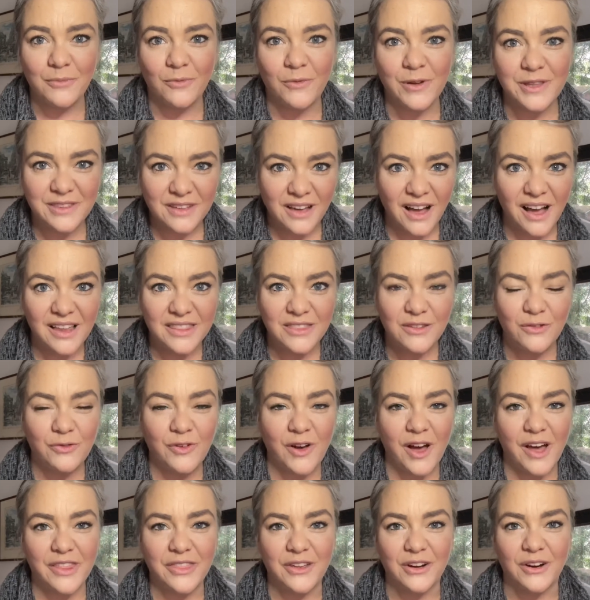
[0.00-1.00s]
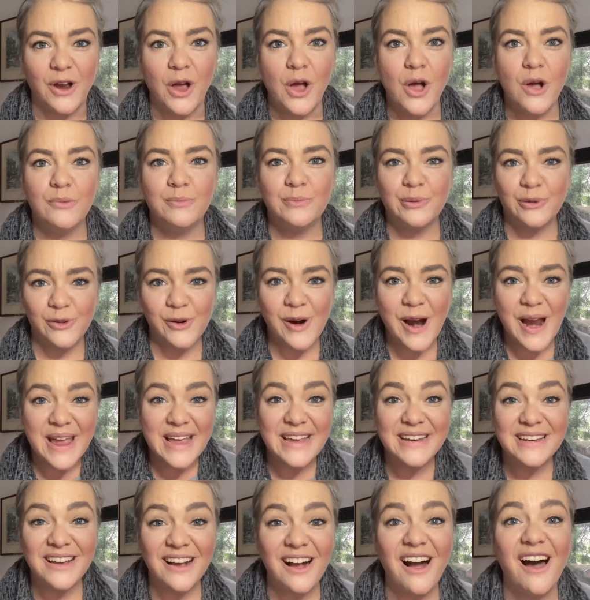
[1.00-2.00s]
with God the Father,
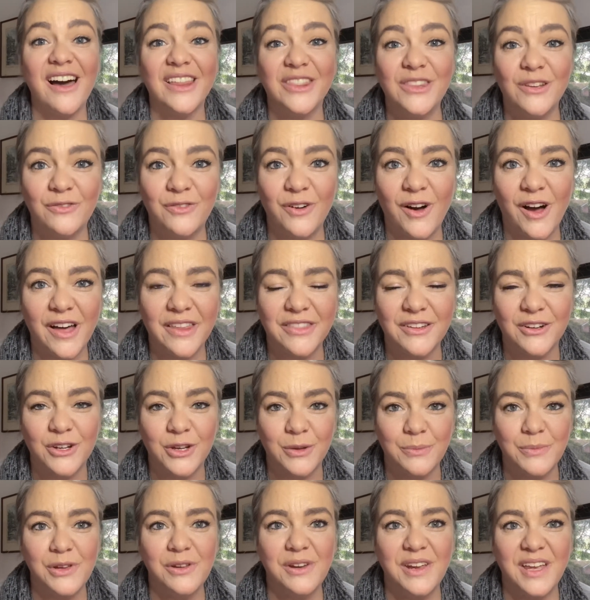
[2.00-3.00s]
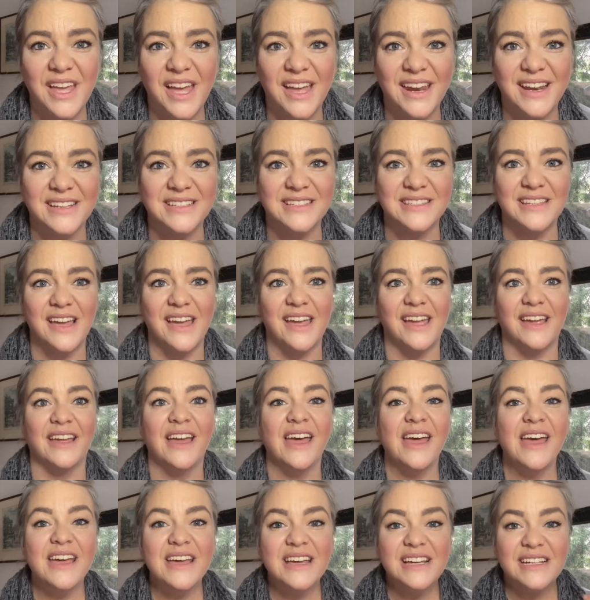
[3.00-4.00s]
praying to God the Father, communicating, saying,
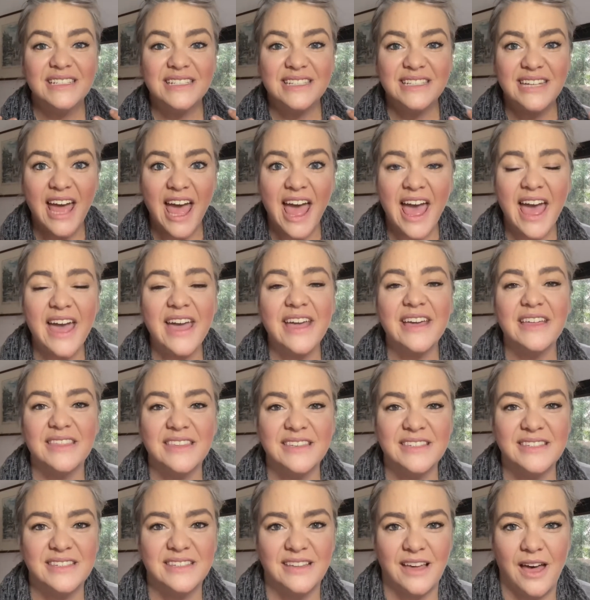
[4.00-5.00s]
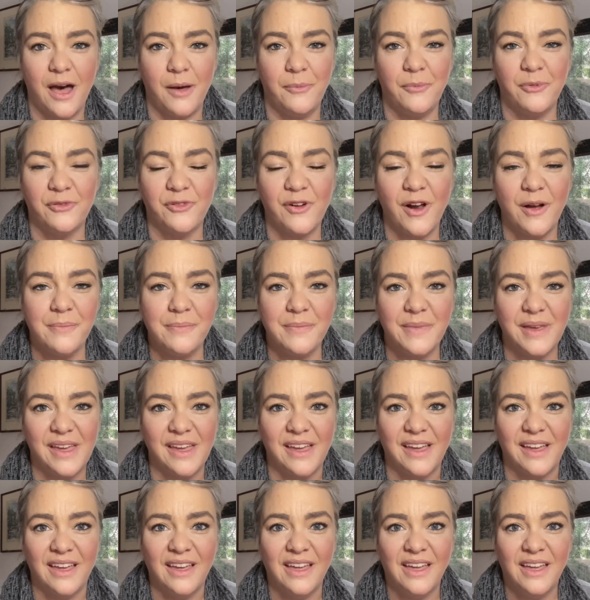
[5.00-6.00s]
take this cup from
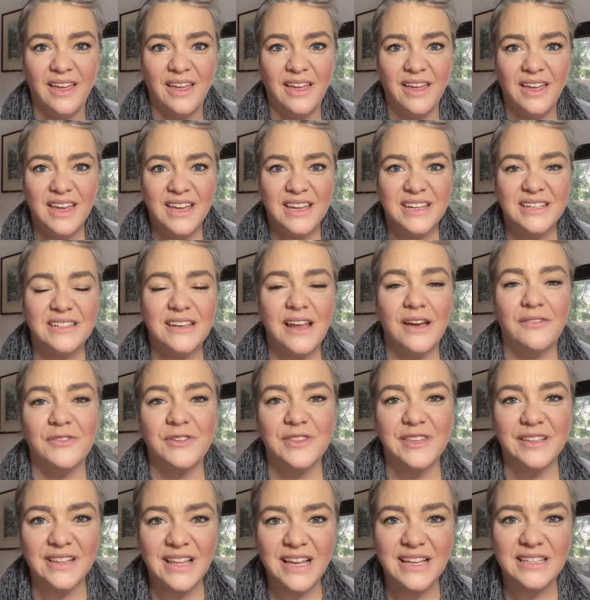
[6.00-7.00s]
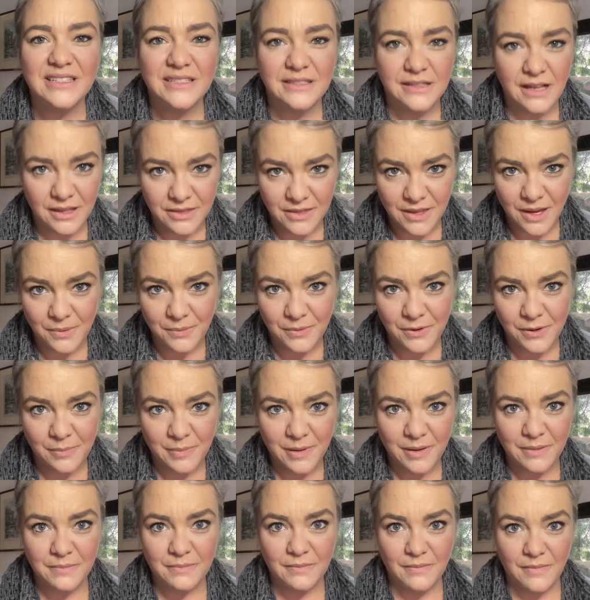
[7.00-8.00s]
me. Nevertheless, not thy will,
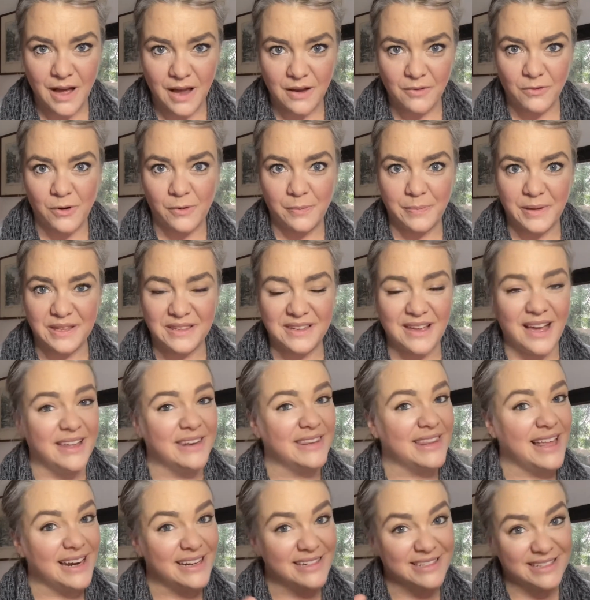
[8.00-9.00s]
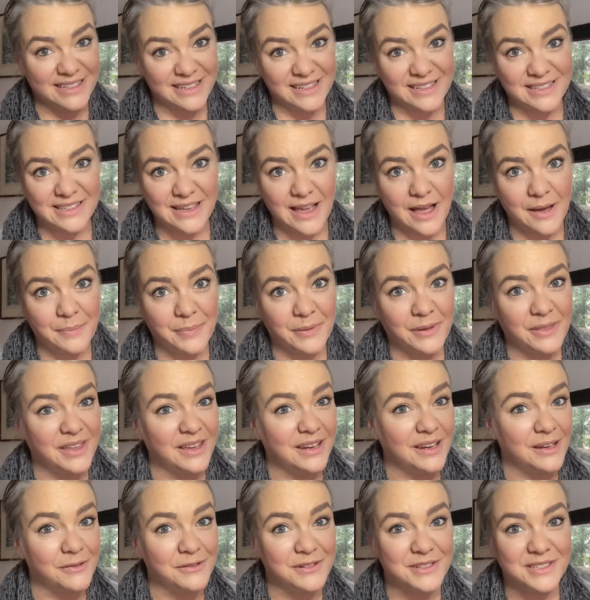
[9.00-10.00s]
but my will be done. That is an example
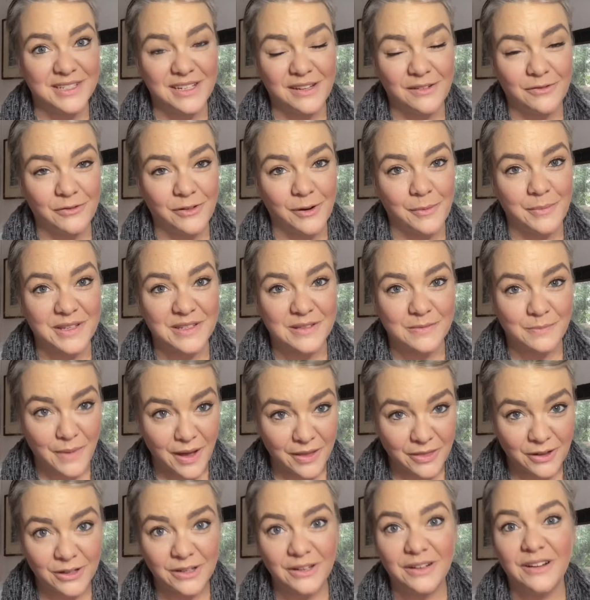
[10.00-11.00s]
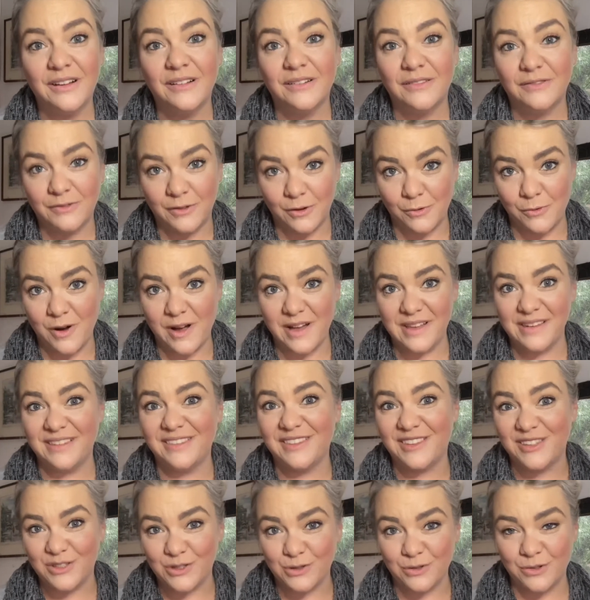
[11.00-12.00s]
that he received from his mother. For one,
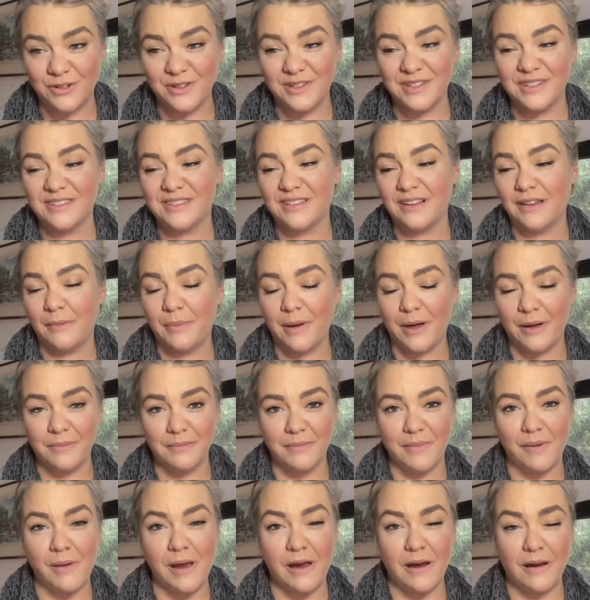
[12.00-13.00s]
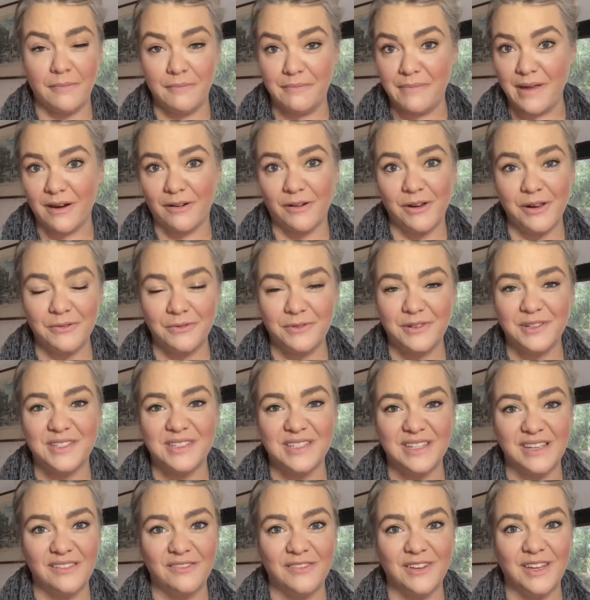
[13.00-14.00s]
the stories about Mary
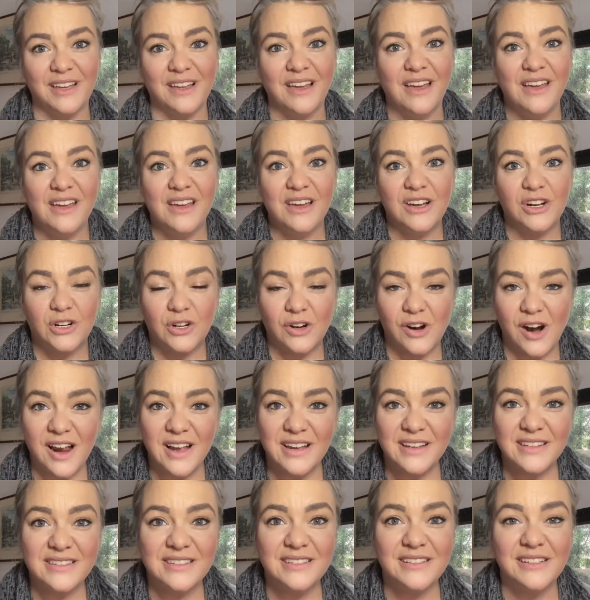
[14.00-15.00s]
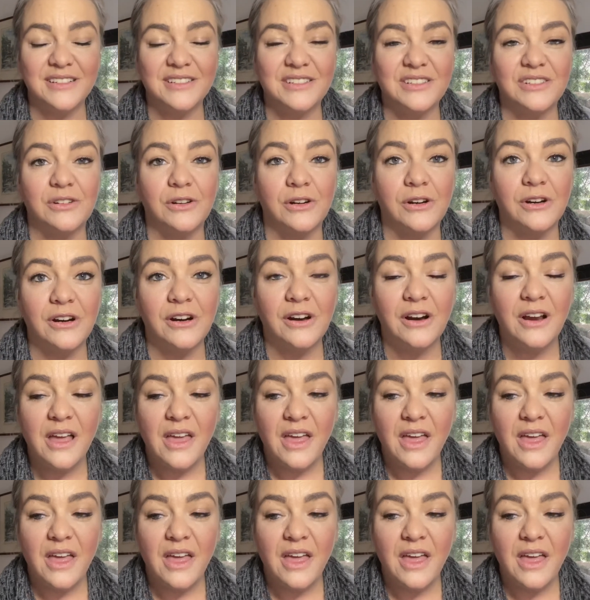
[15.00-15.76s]
receiving Christ unto her